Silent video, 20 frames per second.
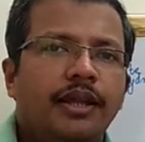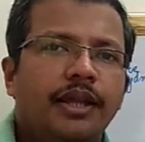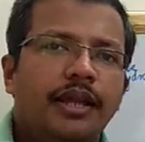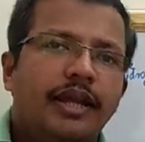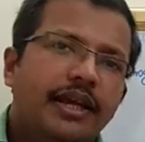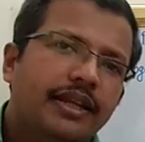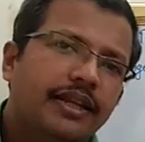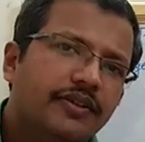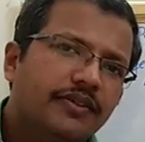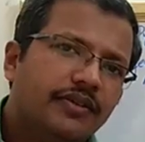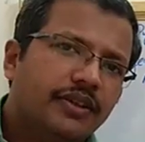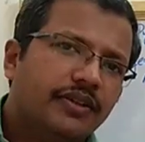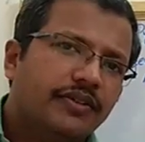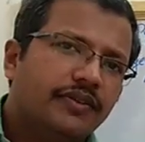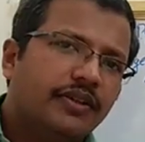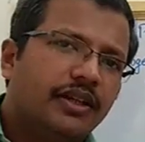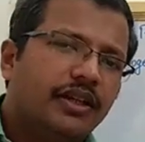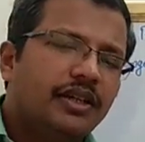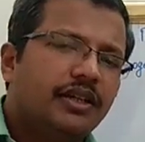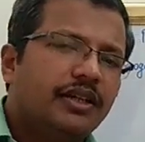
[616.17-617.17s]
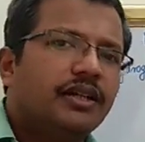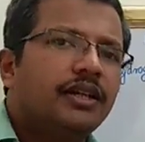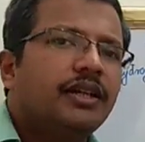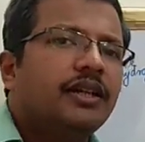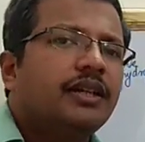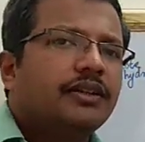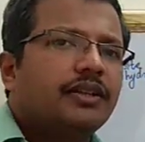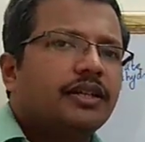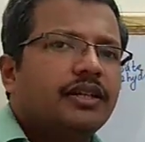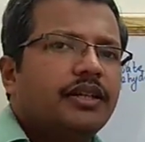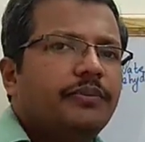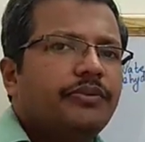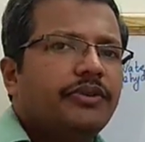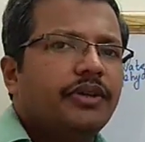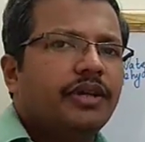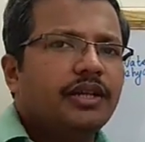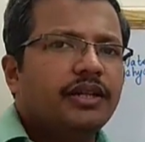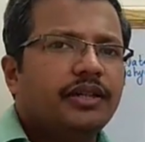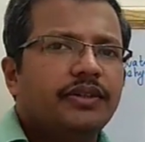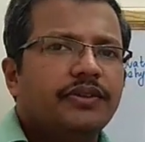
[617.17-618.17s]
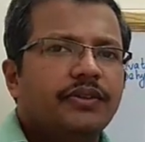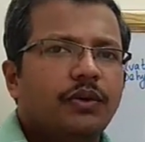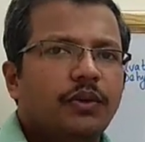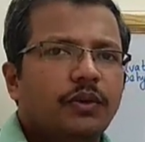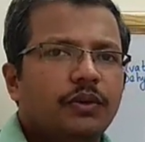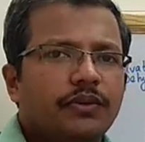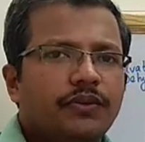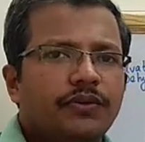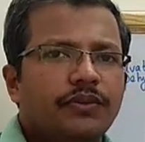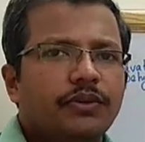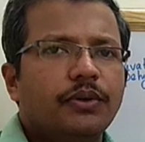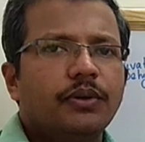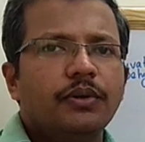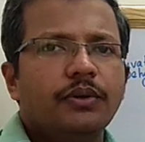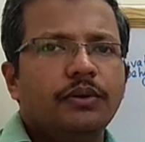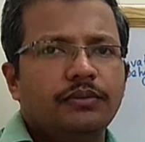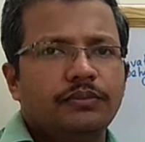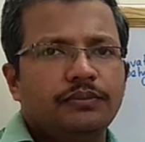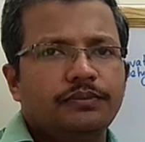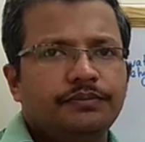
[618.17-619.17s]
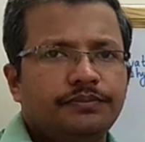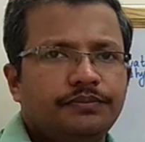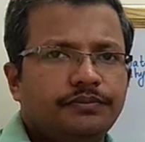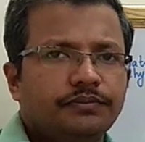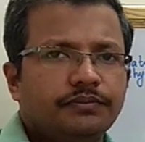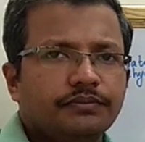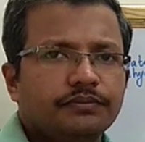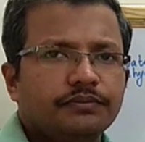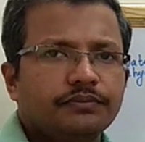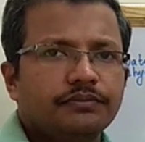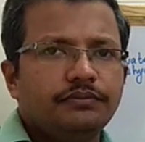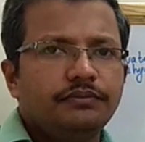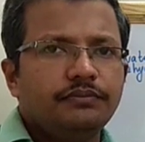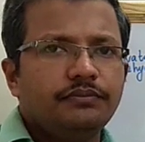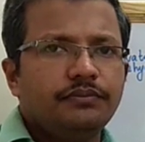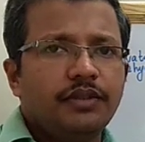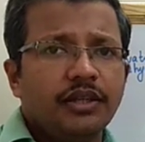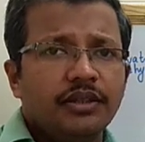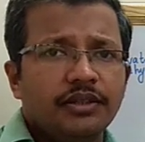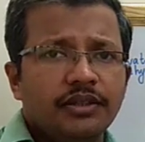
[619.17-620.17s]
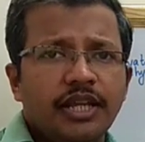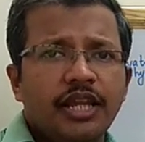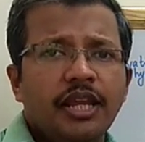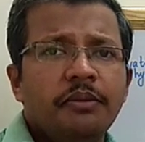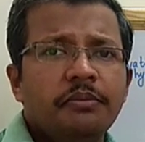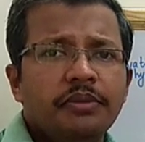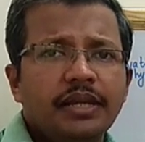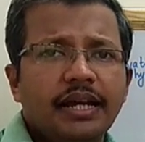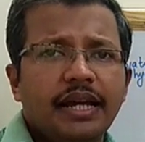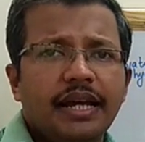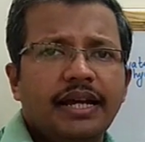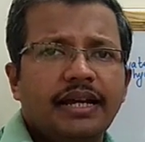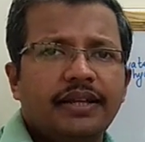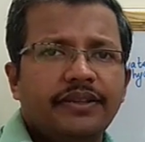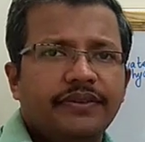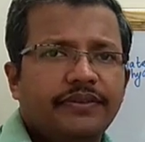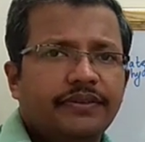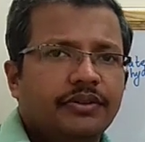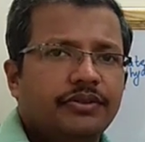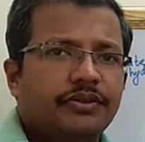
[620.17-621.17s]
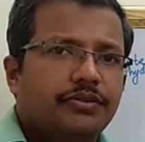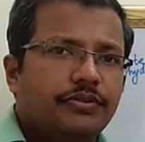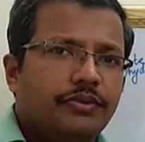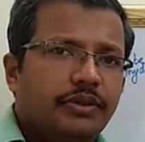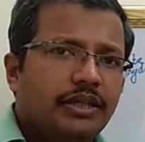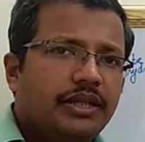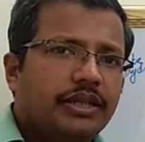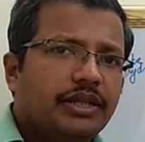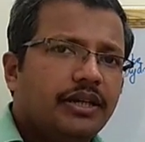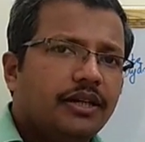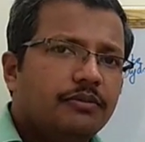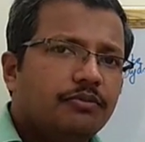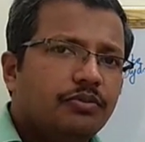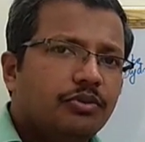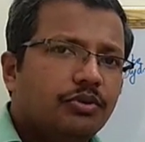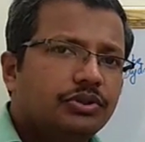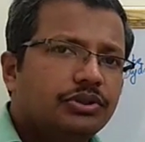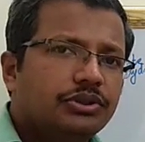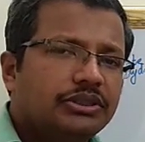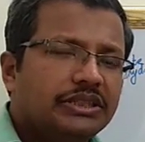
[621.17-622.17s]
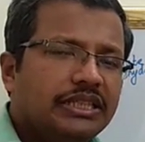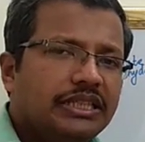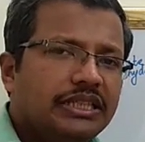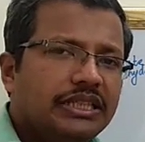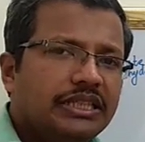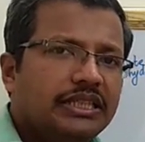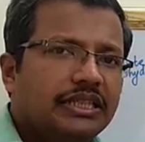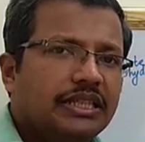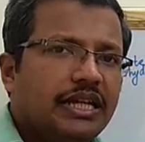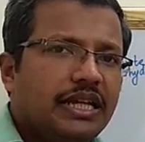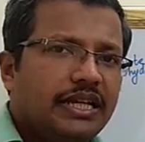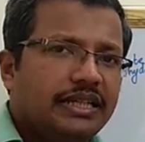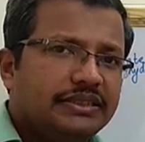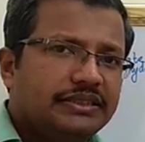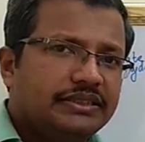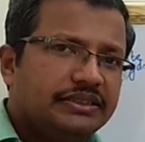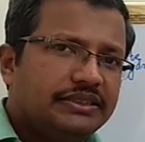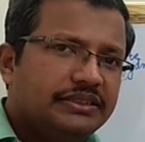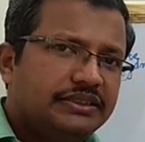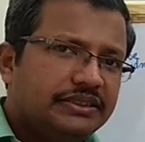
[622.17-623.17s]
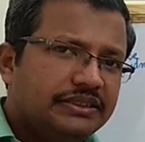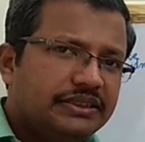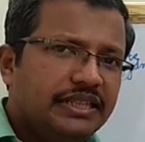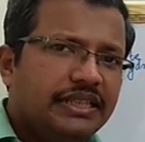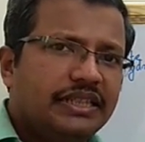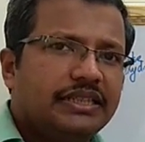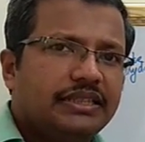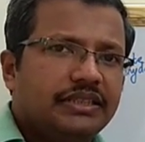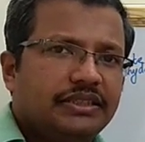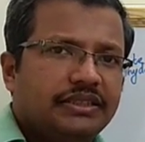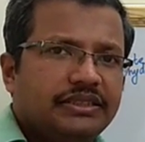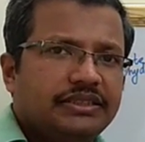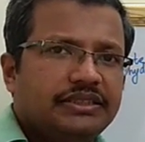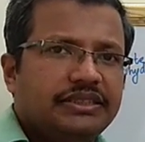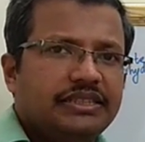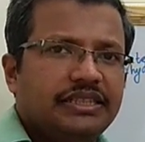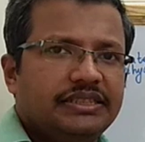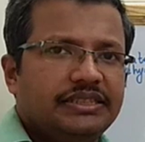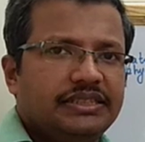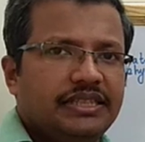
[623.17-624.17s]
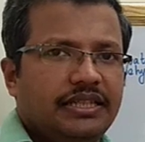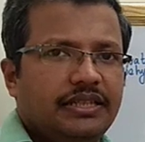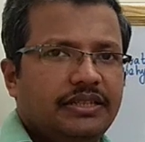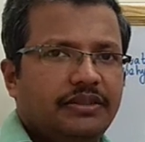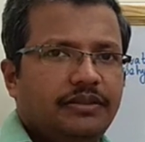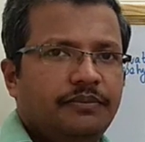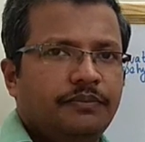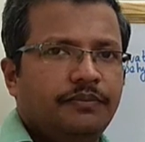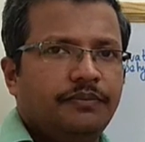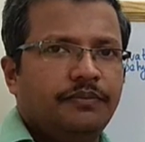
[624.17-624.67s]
And as a result, the Krebs cycle is also named as tricarboxylic acid cycle, TCA cycle.